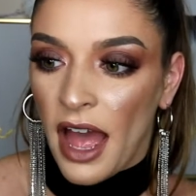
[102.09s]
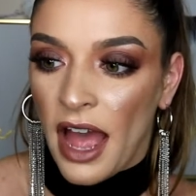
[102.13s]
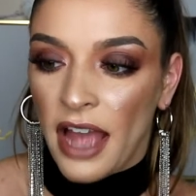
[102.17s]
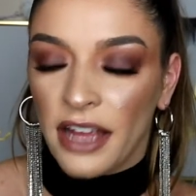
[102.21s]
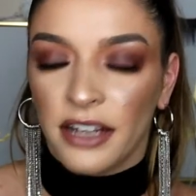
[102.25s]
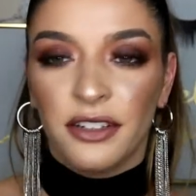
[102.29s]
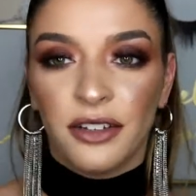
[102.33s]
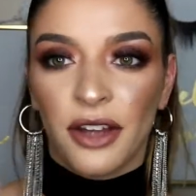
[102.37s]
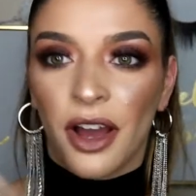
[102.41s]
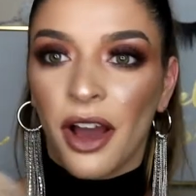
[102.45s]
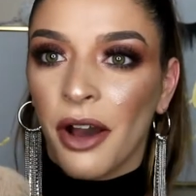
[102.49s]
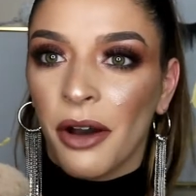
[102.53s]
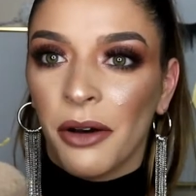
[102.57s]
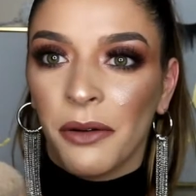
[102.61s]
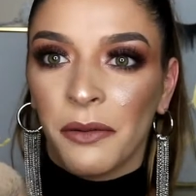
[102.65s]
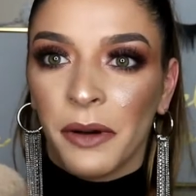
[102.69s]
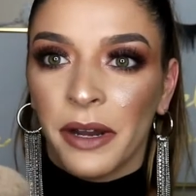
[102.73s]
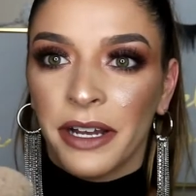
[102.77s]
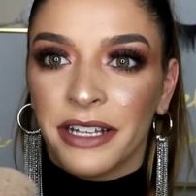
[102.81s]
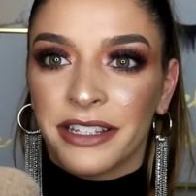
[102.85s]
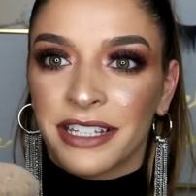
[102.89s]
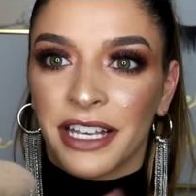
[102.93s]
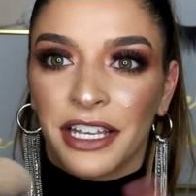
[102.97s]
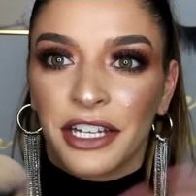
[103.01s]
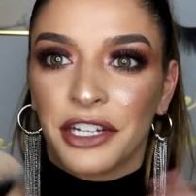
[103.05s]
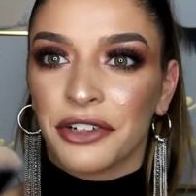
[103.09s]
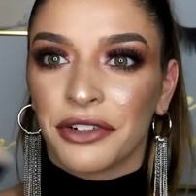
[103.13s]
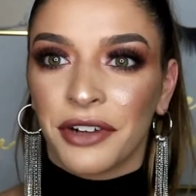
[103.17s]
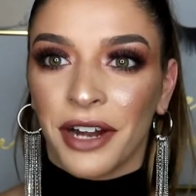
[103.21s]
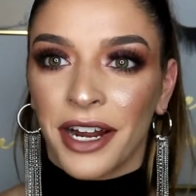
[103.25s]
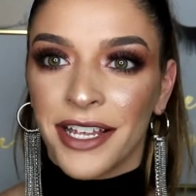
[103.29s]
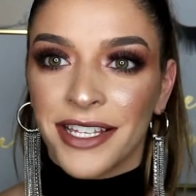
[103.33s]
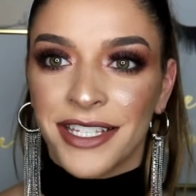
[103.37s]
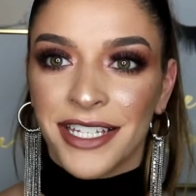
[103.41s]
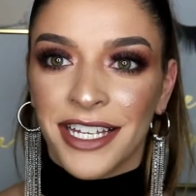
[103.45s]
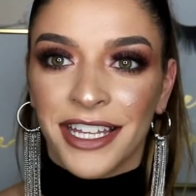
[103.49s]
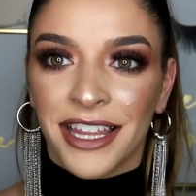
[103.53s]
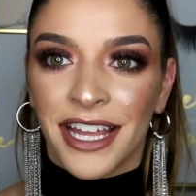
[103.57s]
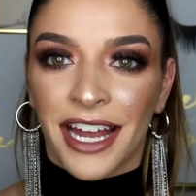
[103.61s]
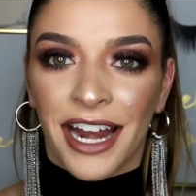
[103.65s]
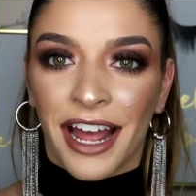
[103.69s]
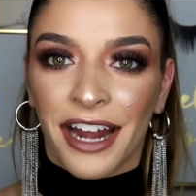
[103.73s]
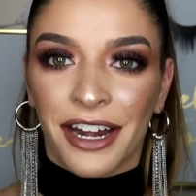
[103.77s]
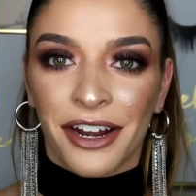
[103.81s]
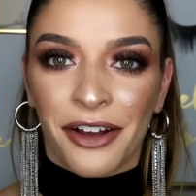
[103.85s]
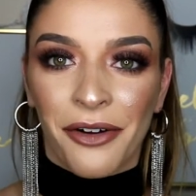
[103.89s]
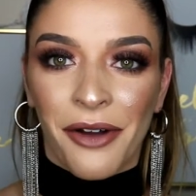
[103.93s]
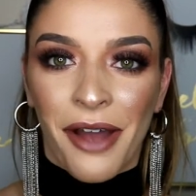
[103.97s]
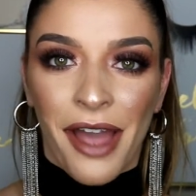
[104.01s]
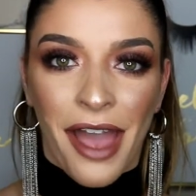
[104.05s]
I know it's like crazy that I
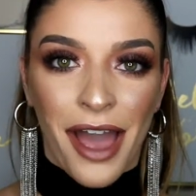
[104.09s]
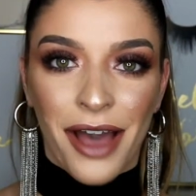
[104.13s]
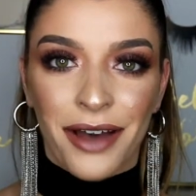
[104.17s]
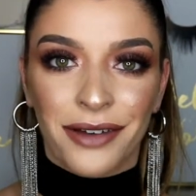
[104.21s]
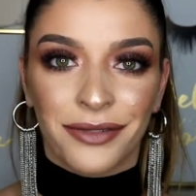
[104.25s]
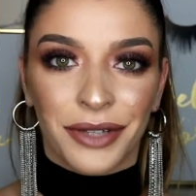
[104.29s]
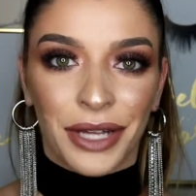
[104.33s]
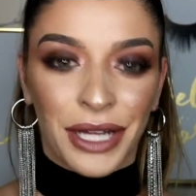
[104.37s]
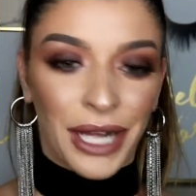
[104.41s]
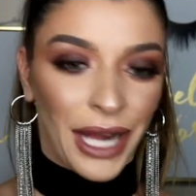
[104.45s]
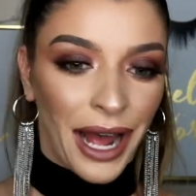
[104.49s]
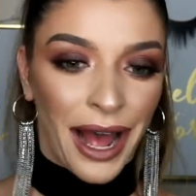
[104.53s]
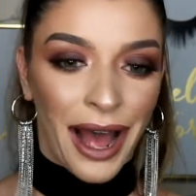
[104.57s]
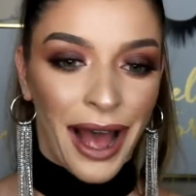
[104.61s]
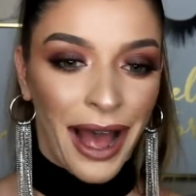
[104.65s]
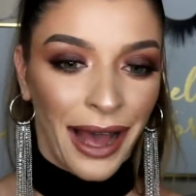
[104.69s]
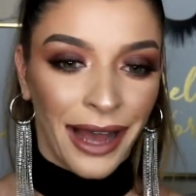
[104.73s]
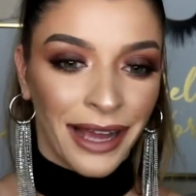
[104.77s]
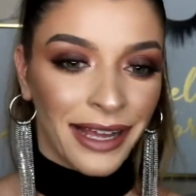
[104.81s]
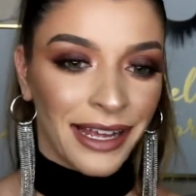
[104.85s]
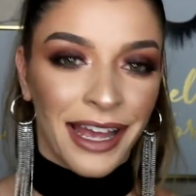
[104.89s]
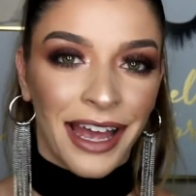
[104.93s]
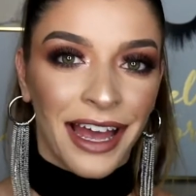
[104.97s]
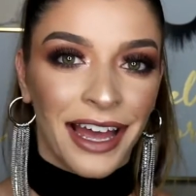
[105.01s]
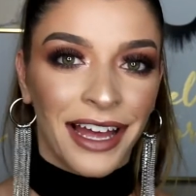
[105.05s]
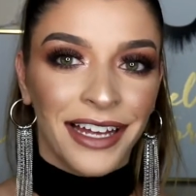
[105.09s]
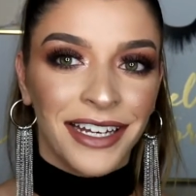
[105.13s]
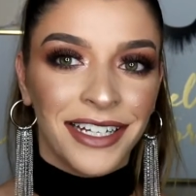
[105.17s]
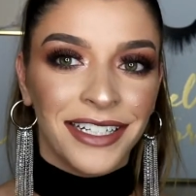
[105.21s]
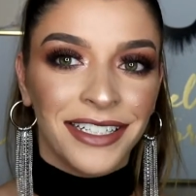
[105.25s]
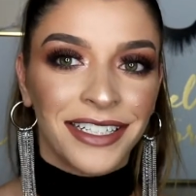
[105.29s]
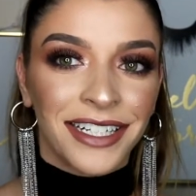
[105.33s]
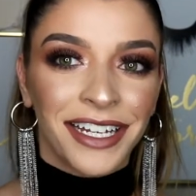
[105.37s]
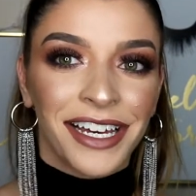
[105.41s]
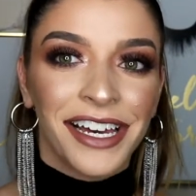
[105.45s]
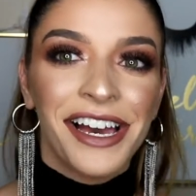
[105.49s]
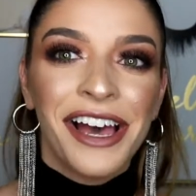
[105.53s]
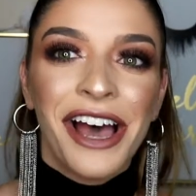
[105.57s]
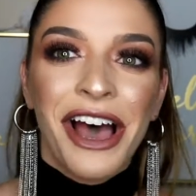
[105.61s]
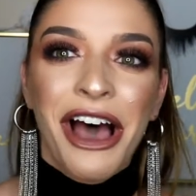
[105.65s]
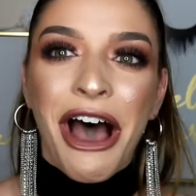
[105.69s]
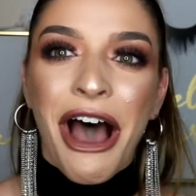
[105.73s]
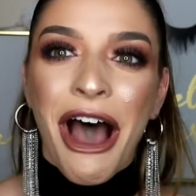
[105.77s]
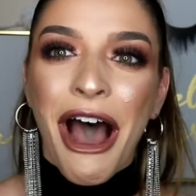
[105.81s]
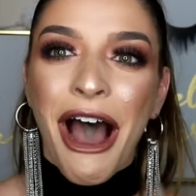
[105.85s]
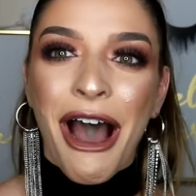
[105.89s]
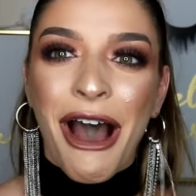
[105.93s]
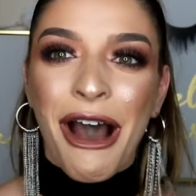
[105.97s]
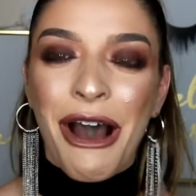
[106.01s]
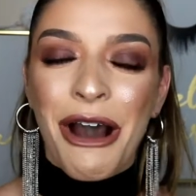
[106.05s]
don't have like a high-end
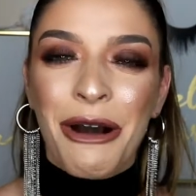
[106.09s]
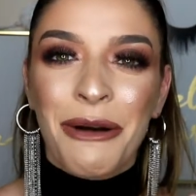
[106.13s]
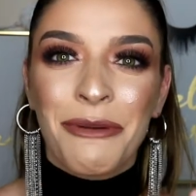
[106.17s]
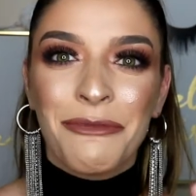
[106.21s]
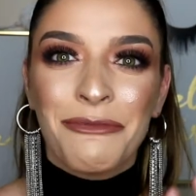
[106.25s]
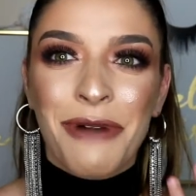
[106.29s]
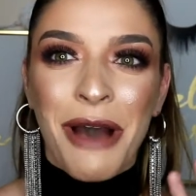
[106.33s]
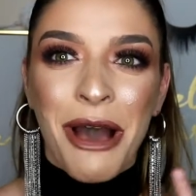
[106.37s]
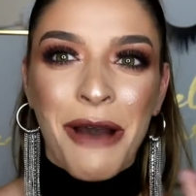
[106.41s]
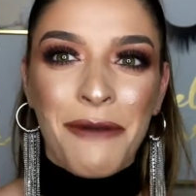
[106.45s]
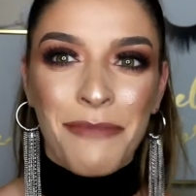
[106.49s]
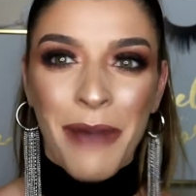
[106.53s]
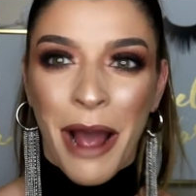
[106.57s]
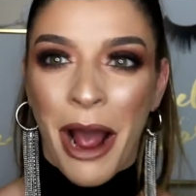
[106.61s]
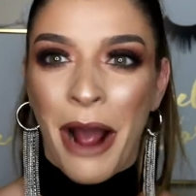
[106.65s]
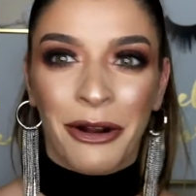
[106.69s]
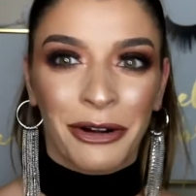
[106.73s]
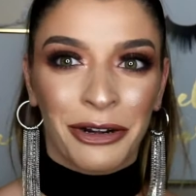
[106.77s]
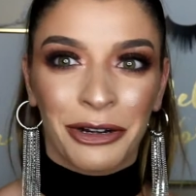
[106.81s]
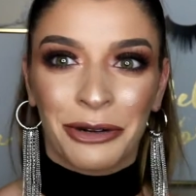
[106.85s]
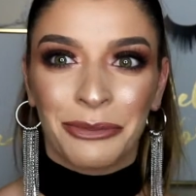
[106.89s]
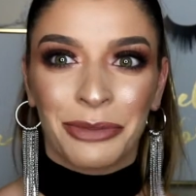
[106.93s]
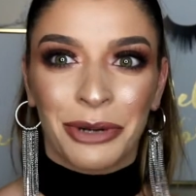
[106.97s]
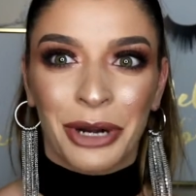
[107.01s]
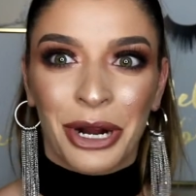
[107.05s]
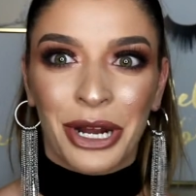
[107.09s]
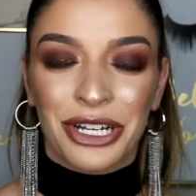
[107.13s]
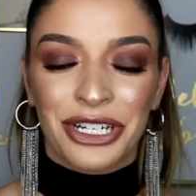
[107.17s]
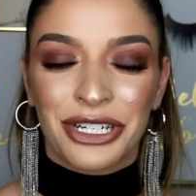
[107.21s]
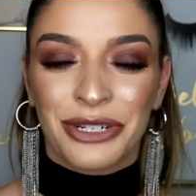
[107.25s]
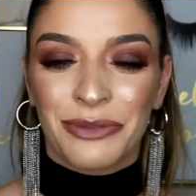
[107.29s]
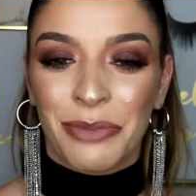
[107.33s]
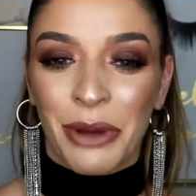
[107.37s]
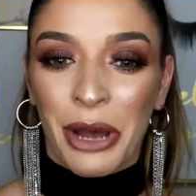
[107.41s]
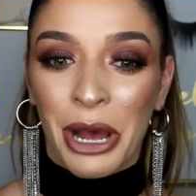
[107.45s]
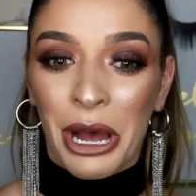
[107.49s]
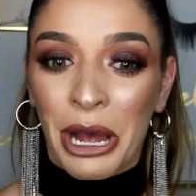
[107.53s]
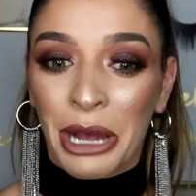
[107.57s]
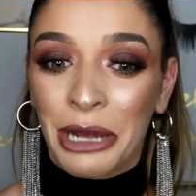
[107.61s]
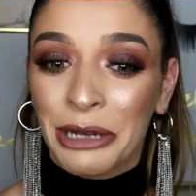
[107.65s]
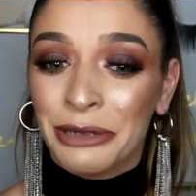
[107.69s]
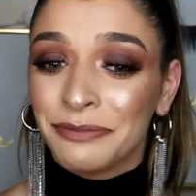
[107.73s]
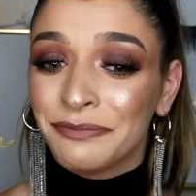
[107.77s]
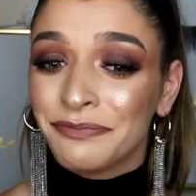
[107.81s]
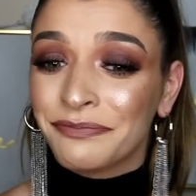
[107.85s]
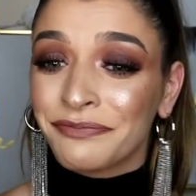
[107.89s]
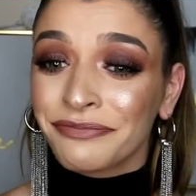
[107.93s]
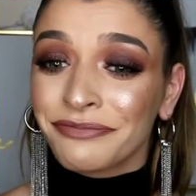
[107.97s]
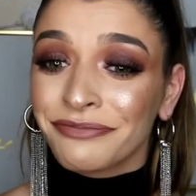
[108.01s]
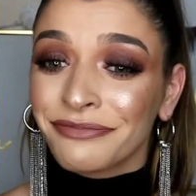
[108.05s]
powder brush, but